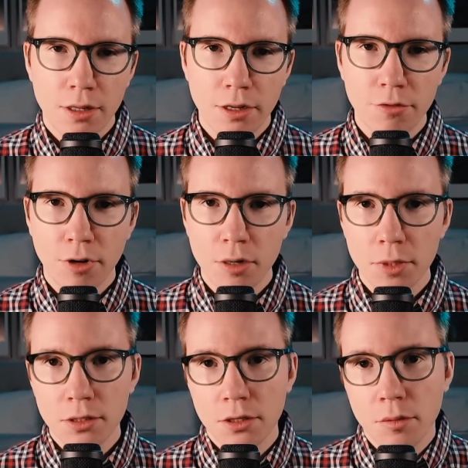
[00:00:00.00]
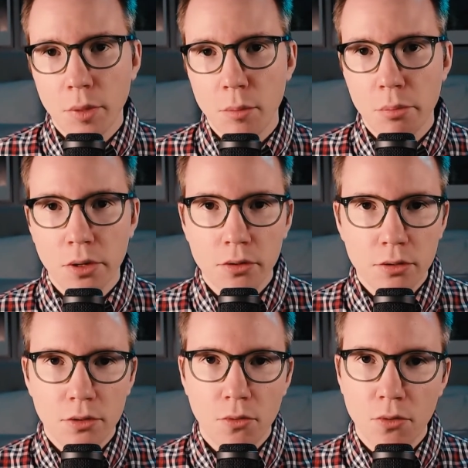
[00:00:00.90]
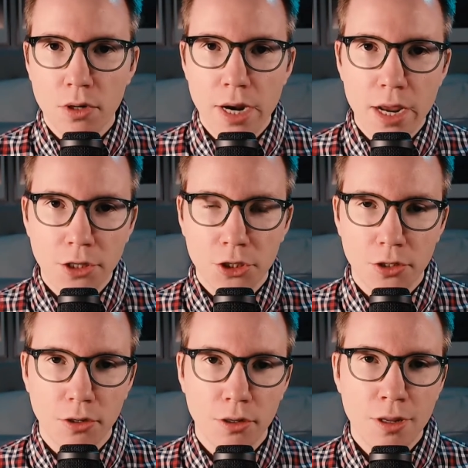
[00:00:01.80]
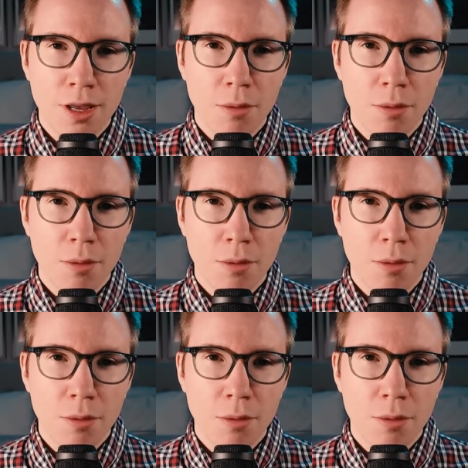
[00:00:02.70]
The environment could be built or natural,